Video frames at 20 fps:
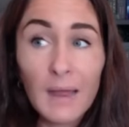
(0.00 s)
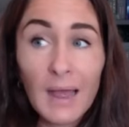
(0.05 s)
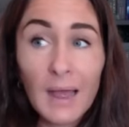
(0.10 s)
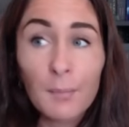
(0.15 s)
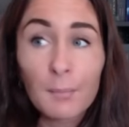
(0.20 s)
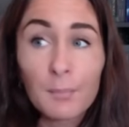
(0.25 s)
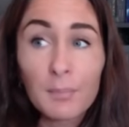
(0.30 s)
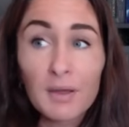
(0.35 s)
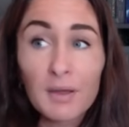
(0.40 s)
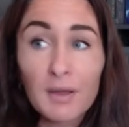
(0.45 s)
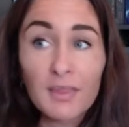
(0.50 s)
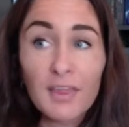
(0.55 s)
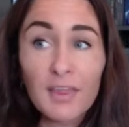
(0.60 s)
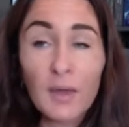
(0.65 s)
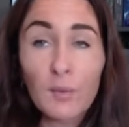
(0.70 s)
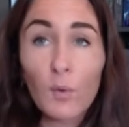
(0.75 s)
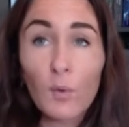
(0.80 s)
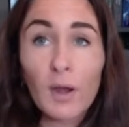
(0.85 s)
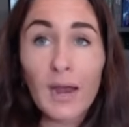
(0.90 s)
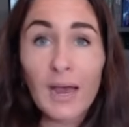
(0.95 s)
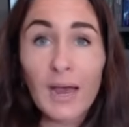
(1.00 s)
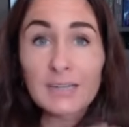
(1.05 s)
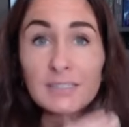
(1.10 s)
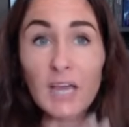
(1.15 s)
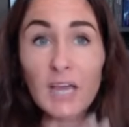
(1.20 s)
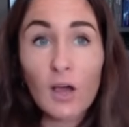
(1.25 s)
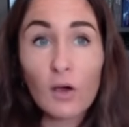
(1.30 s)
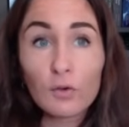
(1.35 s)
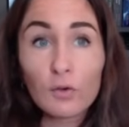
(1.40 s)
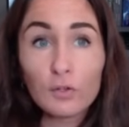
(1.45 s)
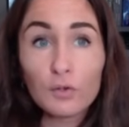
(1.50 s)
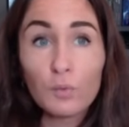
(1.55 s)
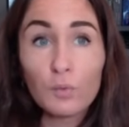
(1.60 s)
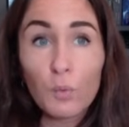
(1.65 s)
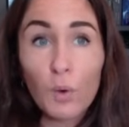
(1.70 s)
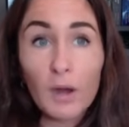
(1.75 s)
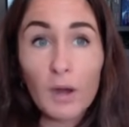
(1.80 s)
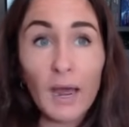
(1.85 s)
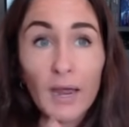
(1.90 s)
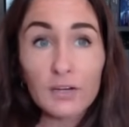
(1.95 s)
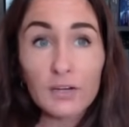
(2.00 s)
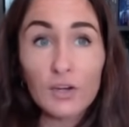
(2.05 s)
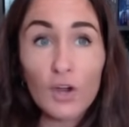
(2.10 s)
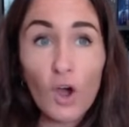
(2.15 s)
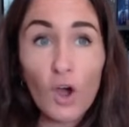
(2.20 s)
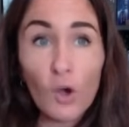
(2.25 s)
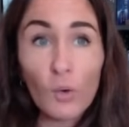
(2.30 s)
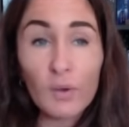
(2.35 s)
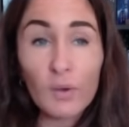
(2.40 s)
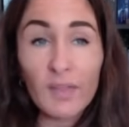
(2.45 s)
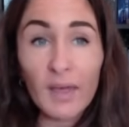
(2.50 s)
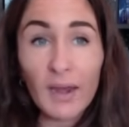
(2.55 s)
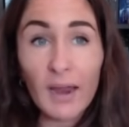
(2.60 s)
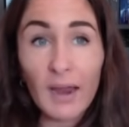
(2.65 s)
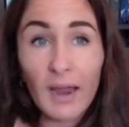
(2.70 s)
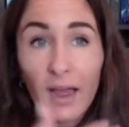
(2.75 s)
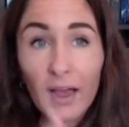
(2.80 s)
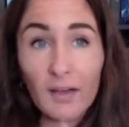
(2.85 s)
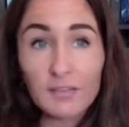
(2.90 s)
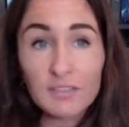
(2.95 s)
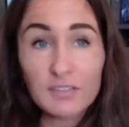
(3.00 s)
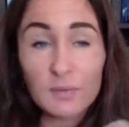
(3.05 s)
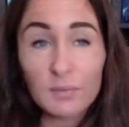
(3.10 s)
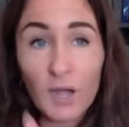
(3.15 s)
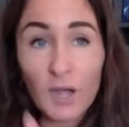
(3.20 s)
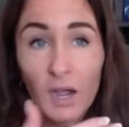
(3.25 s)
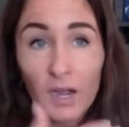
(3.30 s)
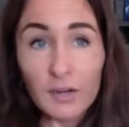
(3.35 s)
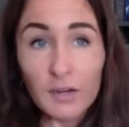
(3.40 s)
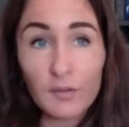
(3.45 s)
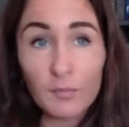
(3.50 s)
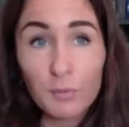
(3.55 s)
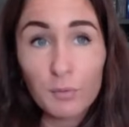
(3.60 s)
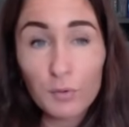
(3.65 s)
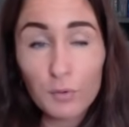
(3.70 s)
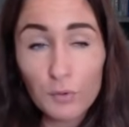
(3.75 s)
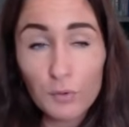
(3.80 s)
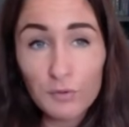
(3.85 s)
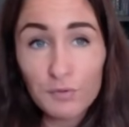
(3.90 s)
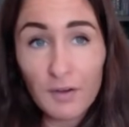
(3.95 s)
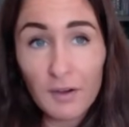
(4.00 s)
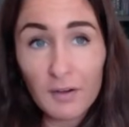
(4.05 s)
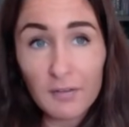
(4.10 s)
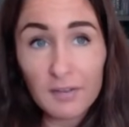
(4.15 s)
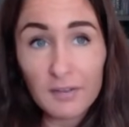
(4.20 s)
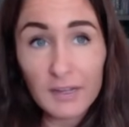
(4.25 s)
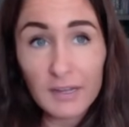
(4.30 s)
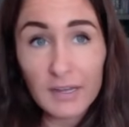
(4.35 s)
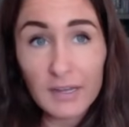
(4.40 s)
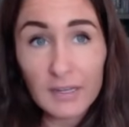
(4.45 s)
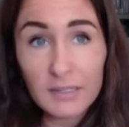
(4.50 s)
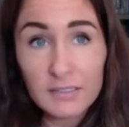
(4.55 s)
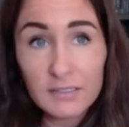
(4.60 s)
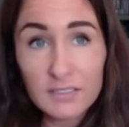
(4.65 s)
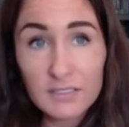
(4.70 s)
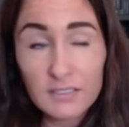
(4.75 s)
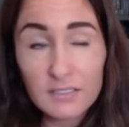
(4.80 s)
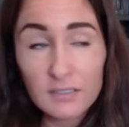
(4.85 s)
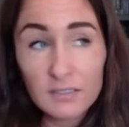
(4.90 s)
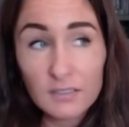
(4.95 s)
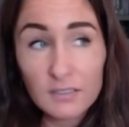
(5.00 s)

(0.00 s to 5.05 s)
but then when I tell you what I know and then I have some kind of proof of it,